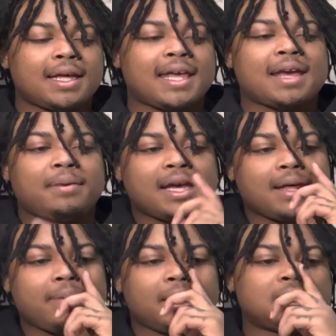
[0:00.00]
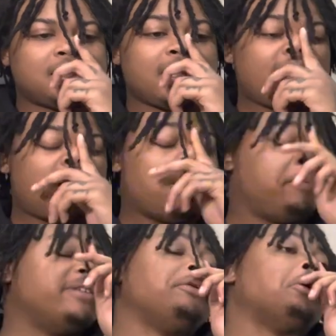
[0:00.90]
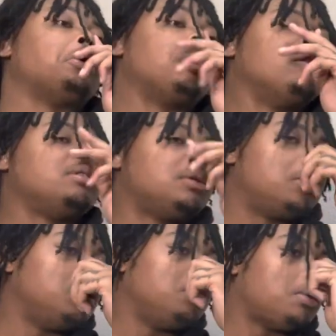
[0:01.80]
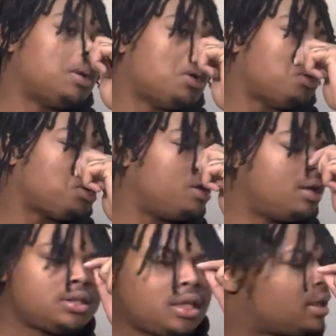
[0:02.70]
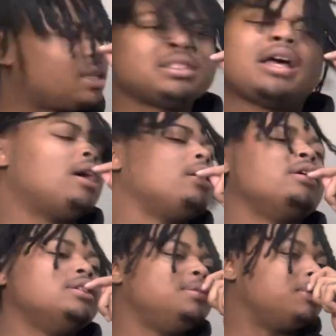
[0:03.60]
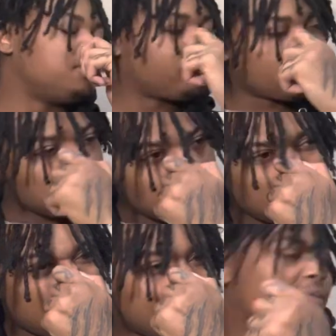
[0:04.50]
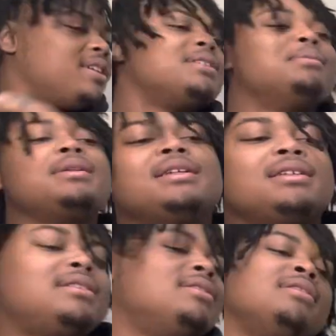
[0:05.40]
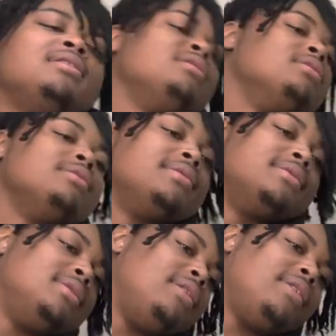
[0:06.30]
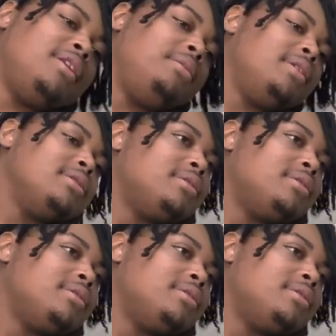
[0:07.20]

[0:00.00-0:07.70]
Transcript: yeah, we gotta make it. I hope this video go through, bro. You know what I'm saying? Cause uh, these supposed to be for like live or something. I mean,